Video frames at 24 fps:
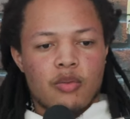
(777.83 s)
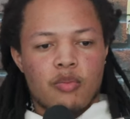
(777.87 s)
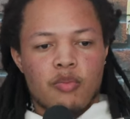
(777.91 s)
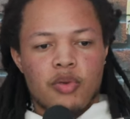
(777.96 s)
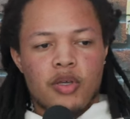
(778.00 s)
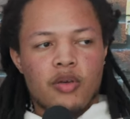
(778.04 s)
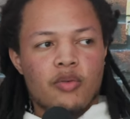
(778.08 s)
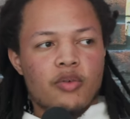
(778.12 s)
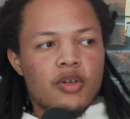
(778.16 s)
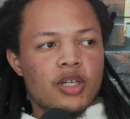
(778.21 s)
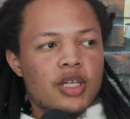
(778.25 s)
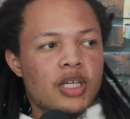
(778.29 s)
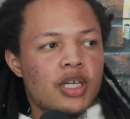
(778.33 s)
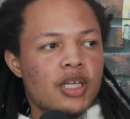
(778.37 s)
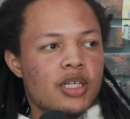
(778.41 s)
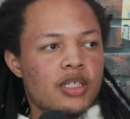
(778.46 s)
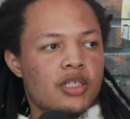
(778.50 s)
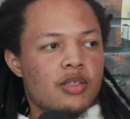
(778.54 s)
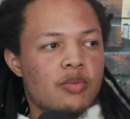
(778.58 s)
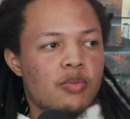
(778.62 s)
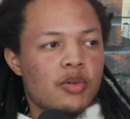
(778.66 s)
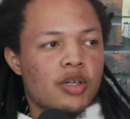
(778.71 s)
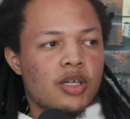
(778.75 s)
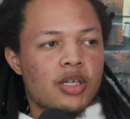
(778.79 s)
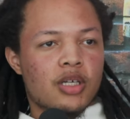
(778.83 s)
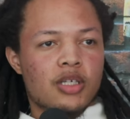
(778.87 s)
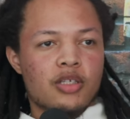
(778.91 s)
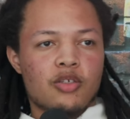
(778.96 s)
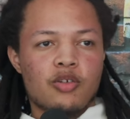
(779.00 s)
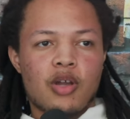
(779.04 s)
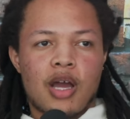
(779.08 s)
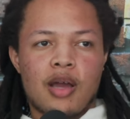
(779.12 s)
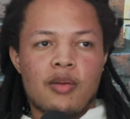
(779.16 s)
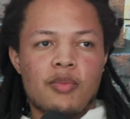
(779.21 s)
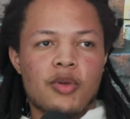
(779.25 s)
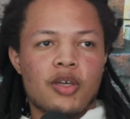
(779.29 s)
be released because mm-hmm.
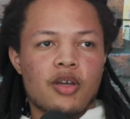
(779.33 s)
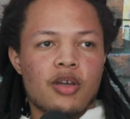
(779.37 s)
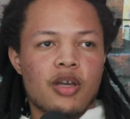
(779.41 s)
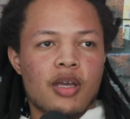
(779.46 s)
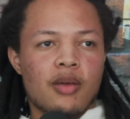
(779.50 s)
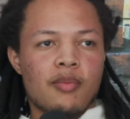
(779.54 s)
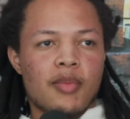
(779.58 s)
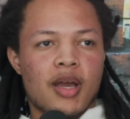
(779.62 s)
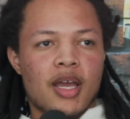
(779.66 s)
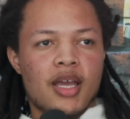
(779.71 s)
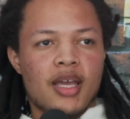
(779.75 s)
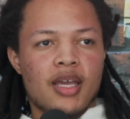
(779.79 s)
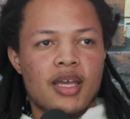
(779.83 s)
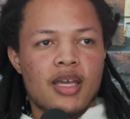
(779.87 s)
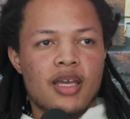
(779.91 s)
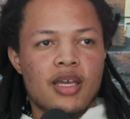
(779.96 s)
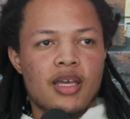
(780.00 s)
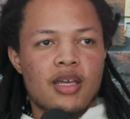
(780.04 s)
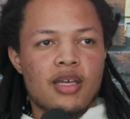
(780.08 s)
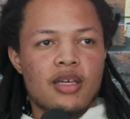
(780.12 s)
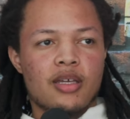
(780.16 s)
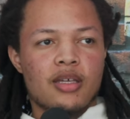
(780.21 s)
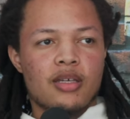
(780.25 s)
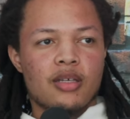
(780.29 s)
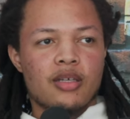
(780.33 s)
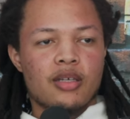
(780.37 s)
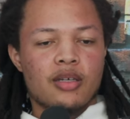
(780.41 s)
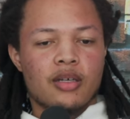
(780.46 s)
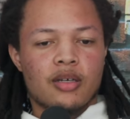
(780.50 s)
you know I be in my head.